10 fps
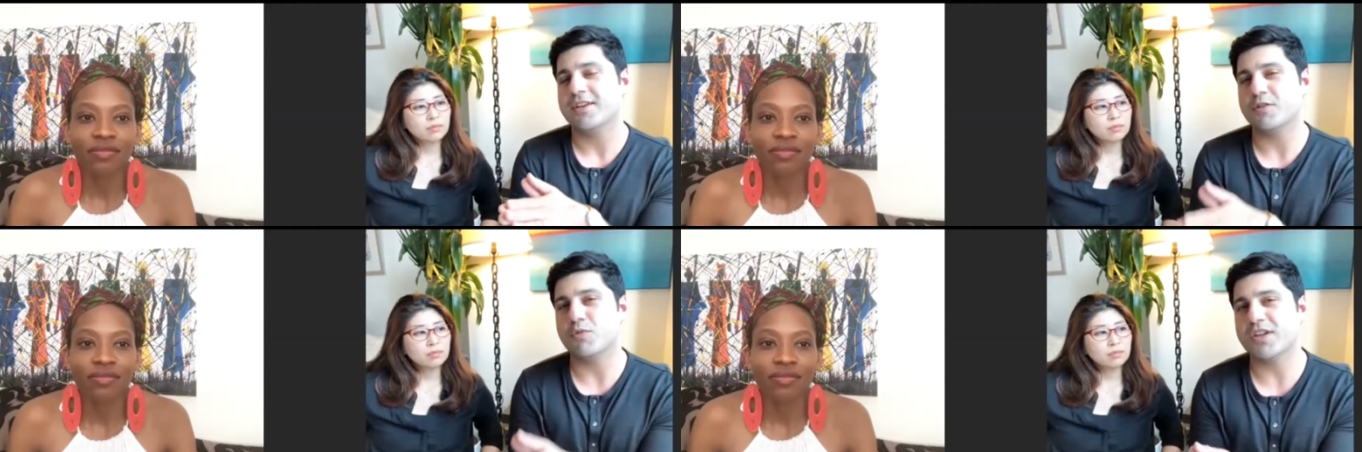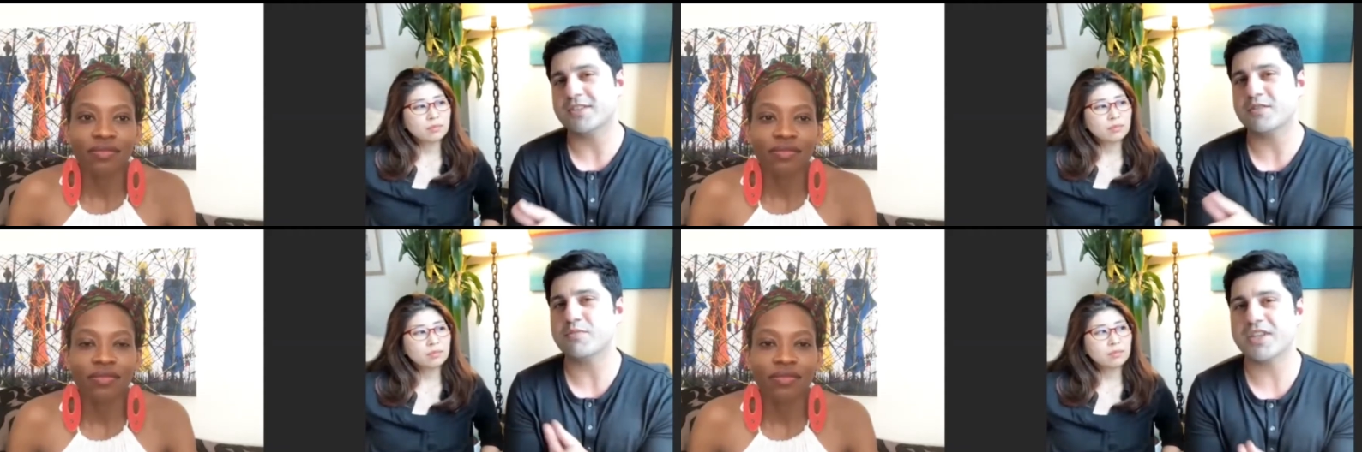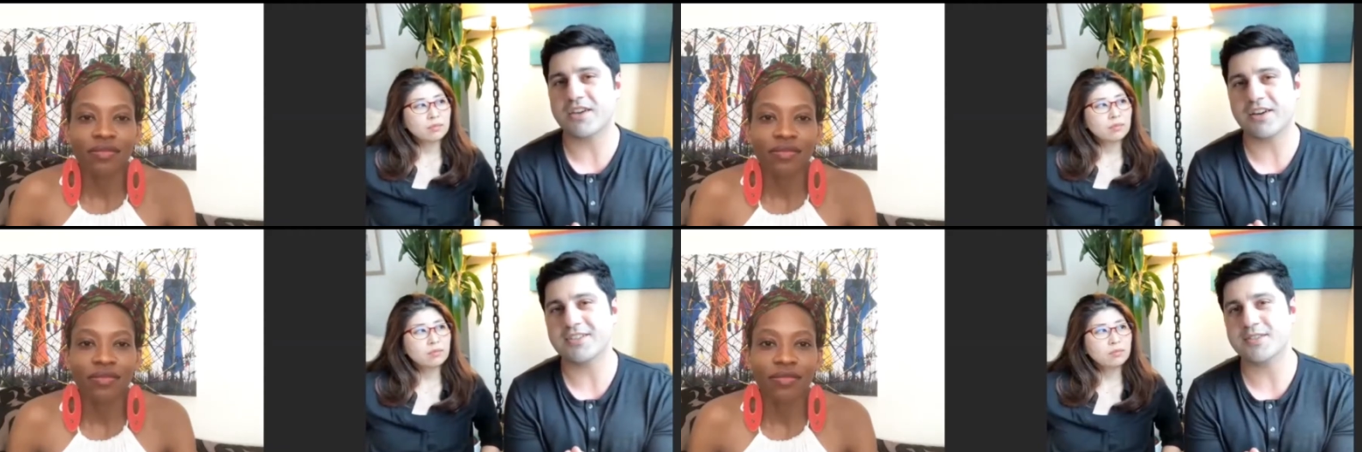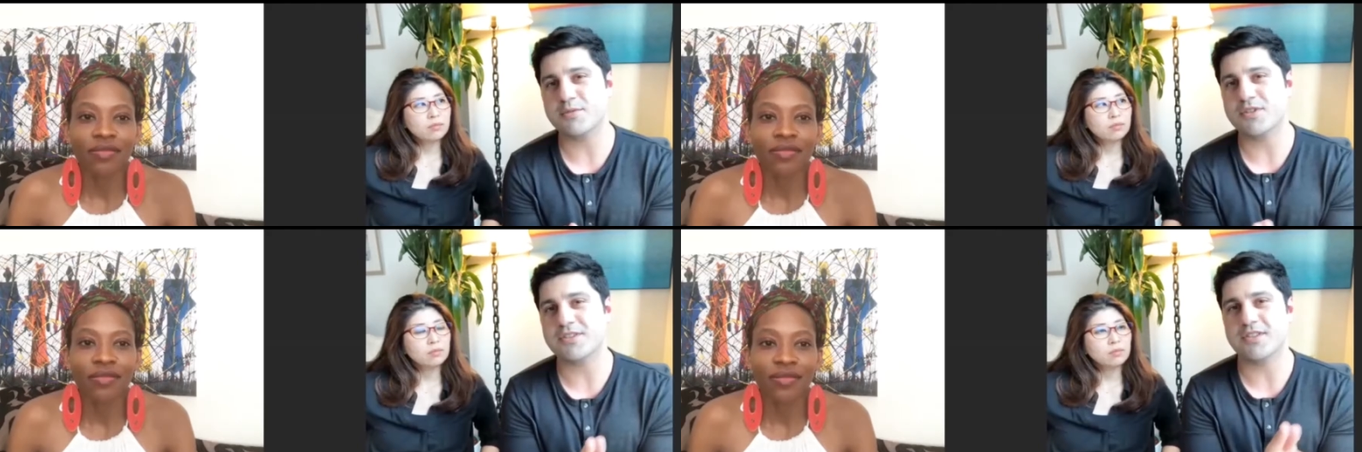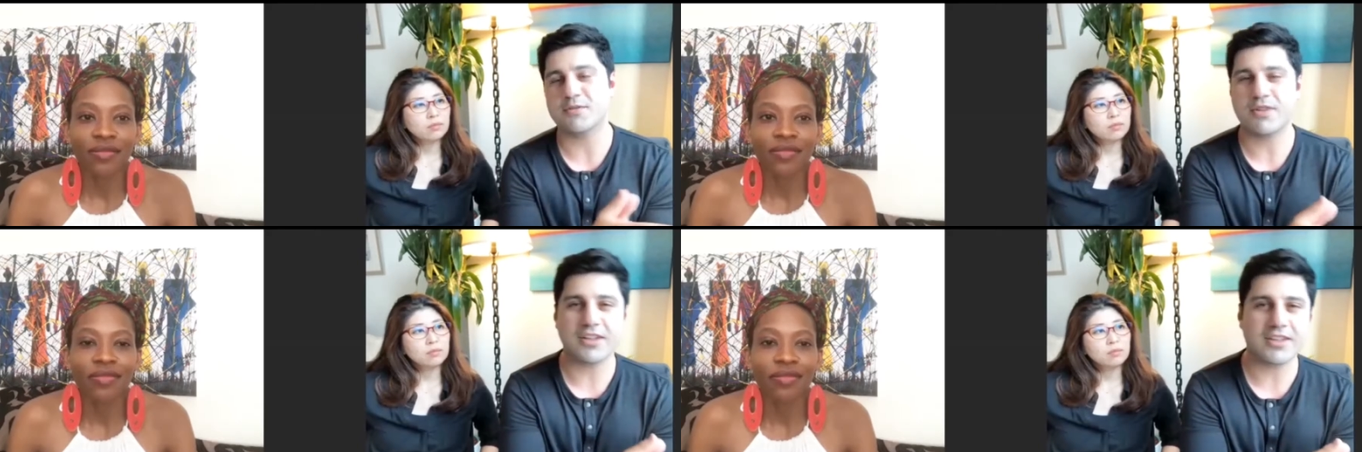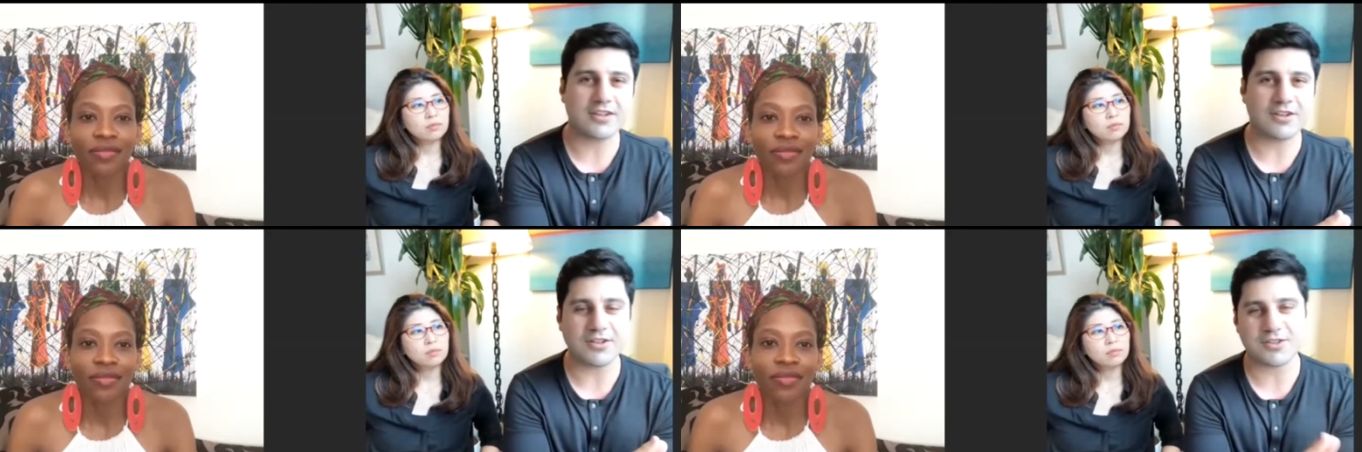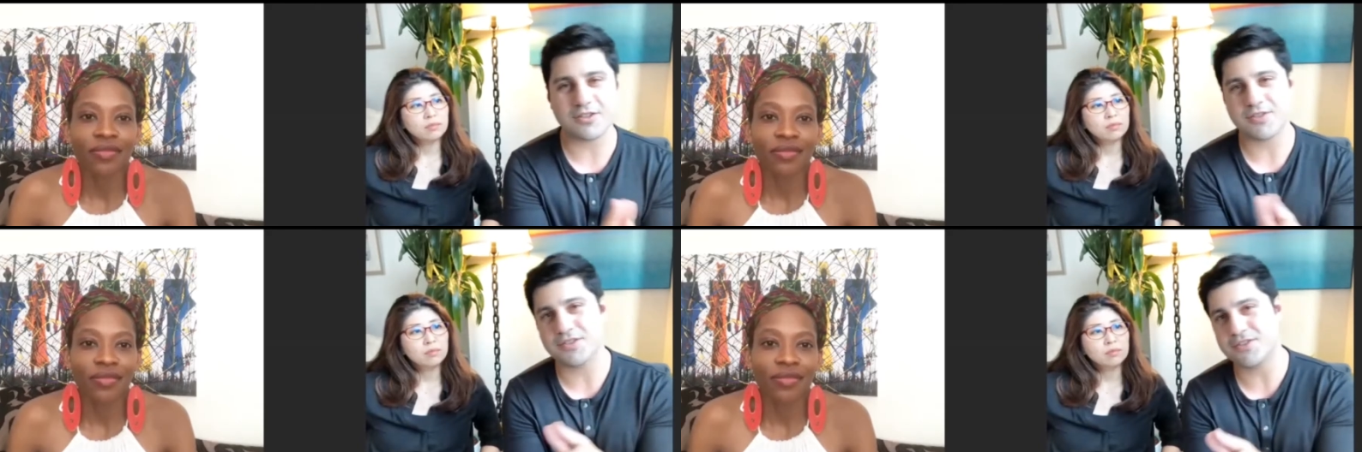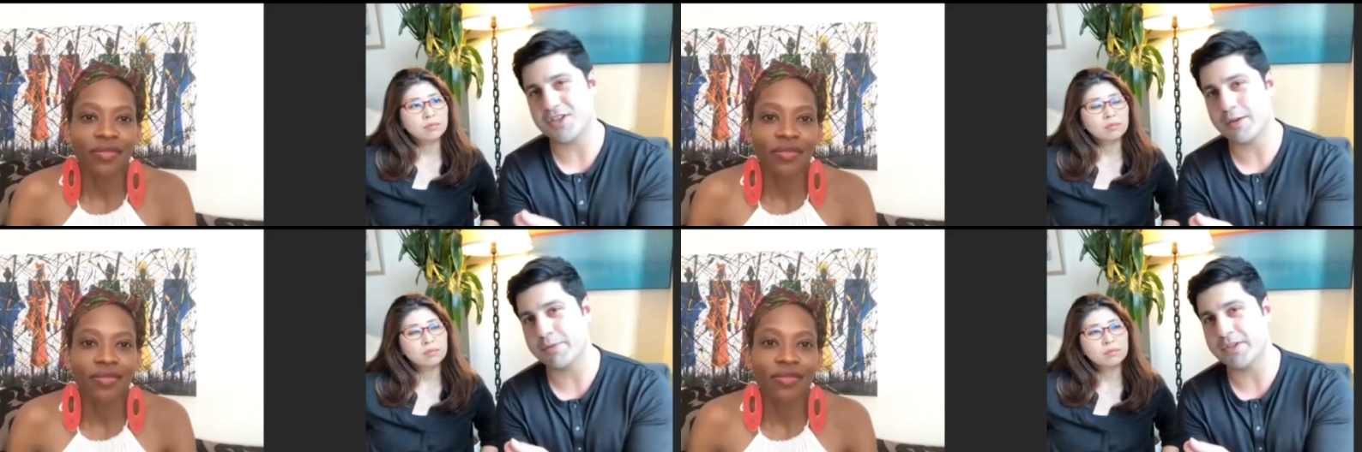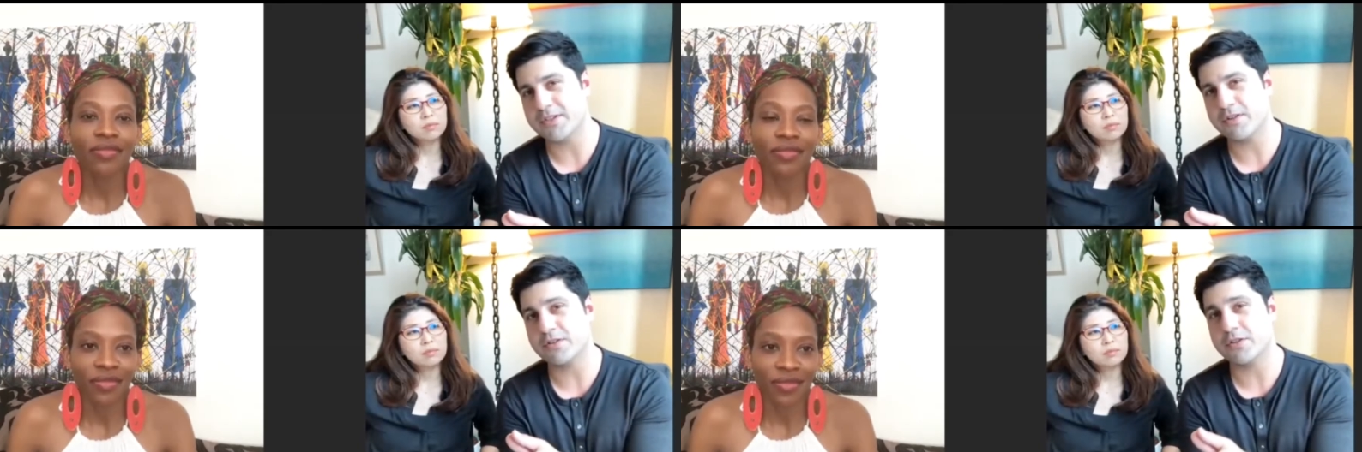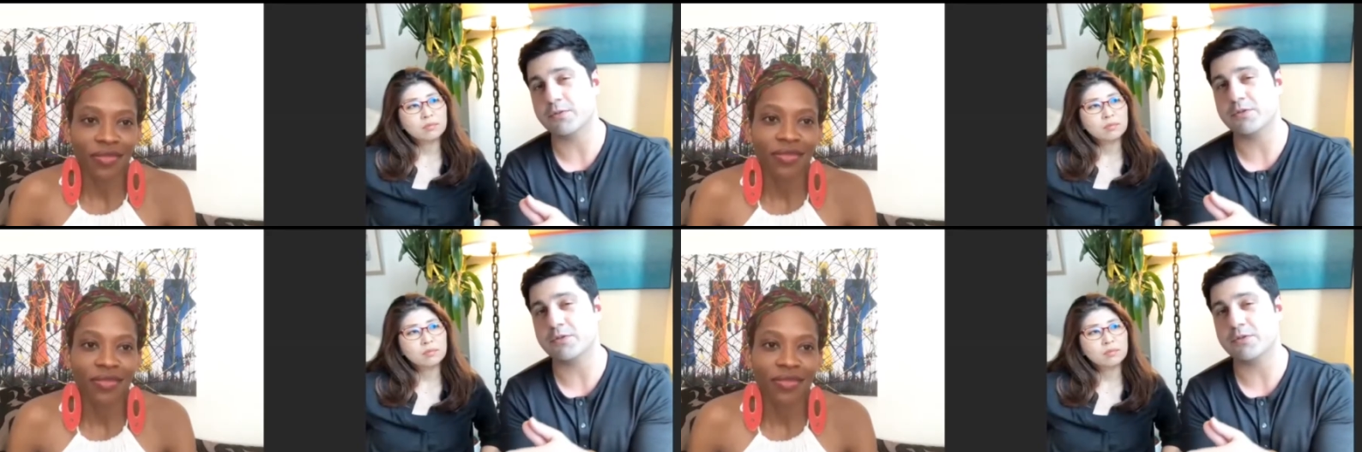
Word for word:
Speaker 1: it wasn't because it was Iranian culture versus Japanese culture.